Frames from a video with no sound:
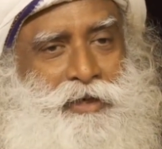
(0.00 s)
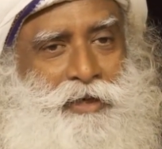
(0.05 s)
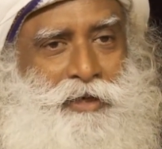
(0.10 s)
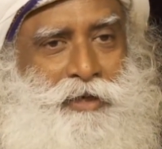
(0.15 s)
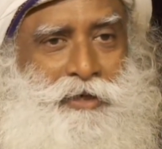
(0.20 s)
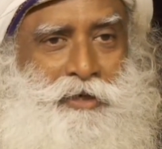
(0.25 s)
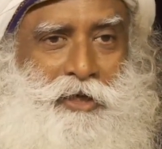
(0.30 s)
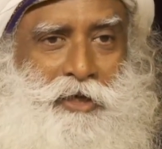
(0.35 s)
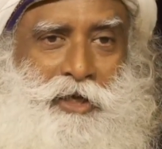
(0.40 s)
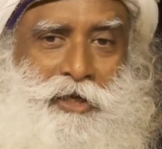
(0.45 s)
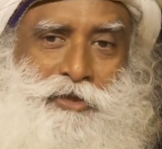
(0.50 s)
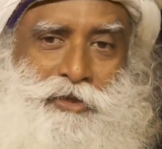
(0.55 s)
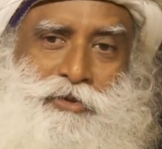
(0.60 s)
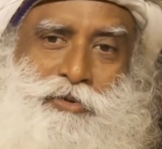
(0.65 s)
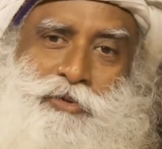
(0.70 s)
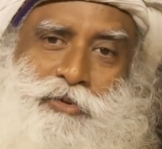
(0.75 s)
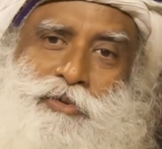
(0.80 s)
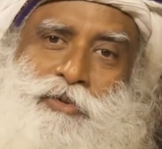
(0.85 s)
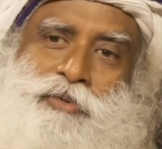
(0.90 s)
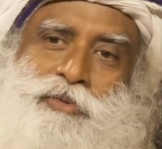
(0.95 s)
In case
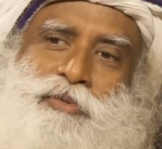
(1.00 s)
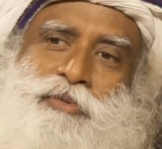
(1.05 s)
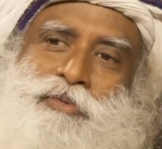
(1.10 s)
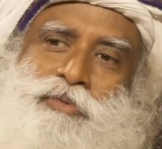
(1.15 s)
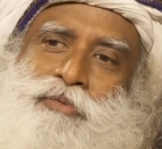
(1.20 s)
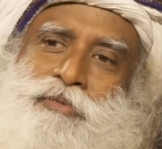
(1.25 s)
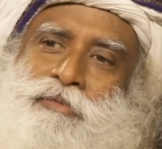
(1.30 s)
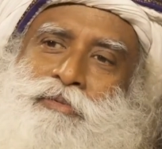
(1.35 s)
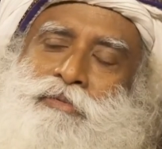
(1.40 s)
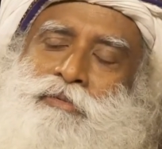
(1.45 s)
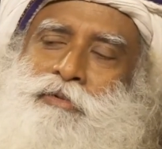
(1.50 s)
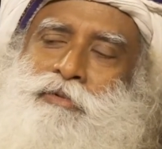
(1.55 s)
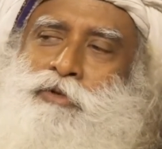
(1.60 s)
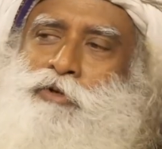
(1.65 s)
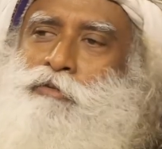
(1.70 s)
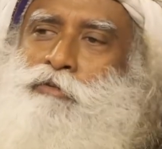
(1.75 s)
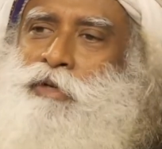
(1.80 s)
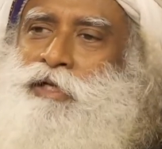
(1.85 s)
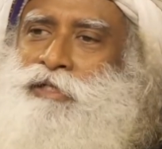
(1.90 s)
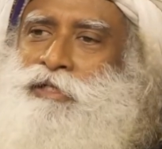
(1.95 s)
you do,
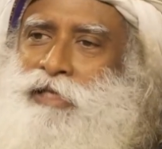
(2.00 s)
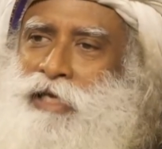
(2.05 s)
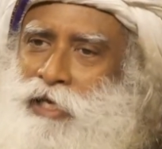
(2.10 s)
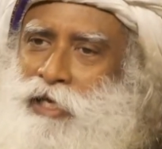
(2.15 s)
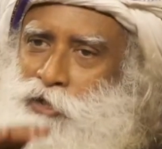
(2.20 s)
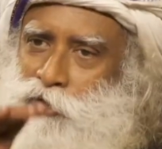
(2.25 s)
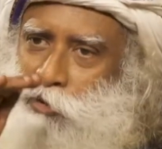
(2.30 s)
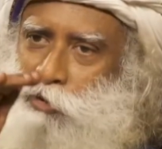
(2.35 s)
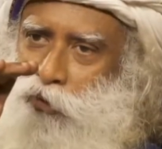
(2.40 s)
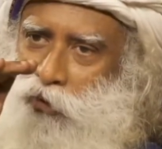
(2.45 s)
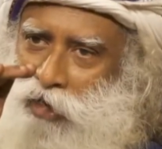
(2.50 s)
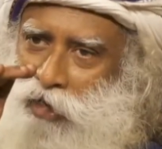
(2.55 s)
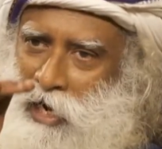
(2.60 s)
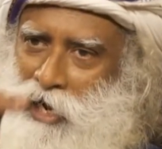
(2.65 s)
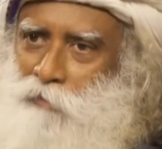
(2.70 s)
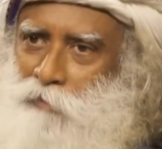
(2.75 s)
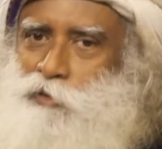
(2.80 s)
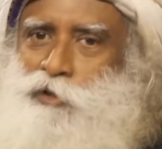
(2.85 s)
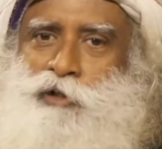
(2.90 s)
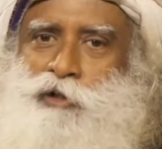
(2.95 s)
you must ensure
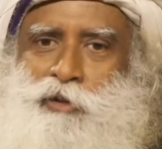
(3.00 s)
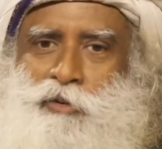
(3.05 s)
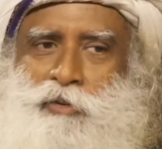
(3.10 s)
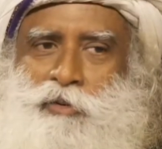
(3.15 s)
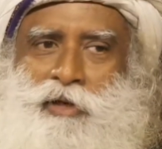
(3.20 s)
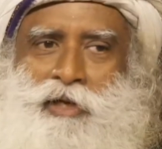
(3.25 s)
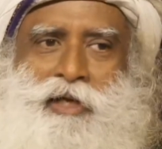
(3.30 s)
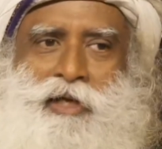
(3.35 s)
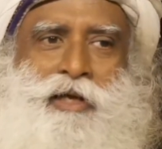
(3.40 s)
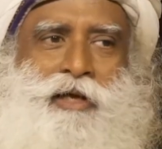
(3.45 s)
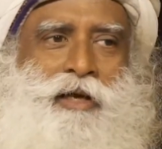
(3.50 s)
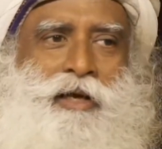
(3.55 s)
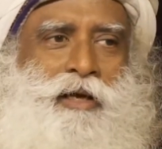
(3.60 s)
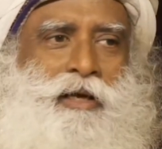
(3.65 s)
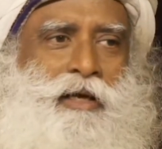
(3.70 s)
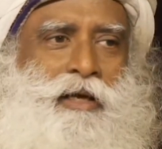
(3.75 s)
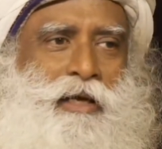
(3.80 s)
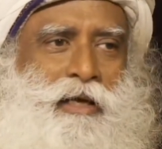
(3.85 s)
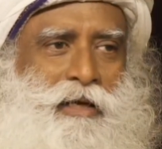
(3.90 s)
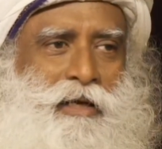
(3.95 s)
absolutely
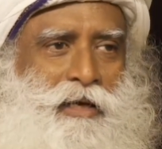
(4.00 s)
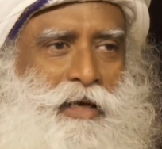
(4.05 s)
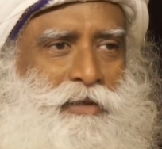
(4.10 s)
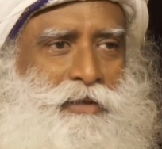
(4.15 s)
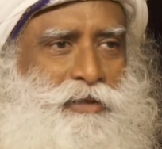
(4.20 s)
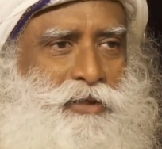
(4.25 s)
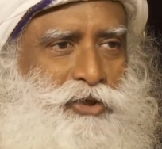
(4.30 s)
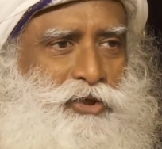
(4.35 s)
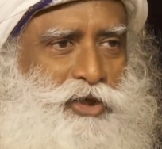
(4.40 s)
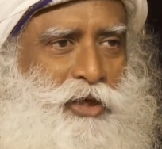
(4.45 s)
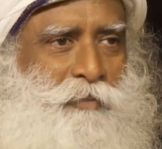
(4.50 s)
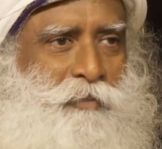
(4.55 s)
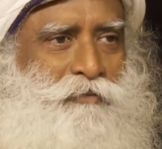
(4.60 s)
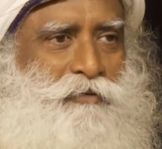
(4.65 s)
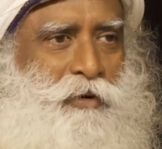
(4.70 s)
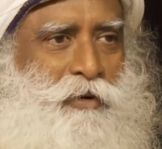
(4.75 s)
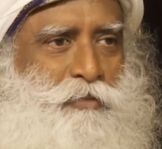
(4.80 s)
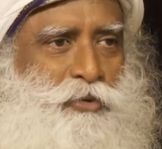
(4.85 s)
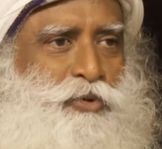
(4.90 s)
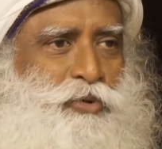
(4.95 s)
it doesn't jump
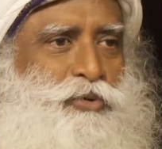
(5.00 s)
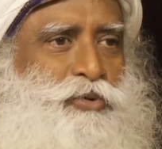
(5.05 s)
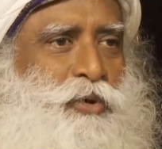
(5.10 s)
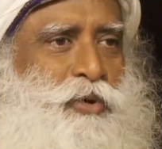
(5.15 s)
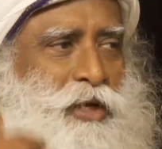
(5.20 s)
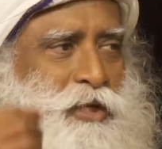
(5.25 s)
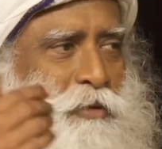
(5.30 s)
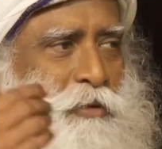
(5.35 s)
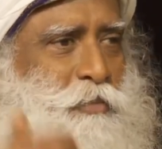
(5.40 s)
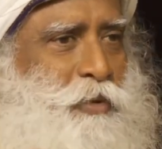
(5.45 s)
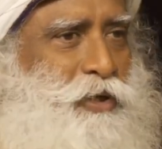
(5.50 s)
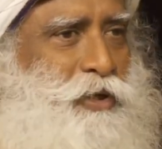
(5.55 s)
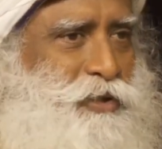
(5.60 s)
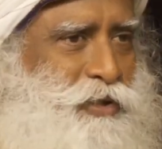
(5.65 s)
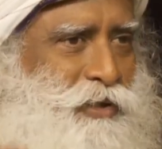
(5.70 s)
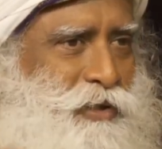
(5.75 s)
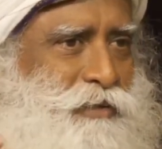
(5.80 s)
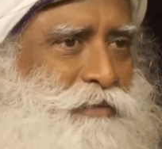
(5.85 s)
from you to another person.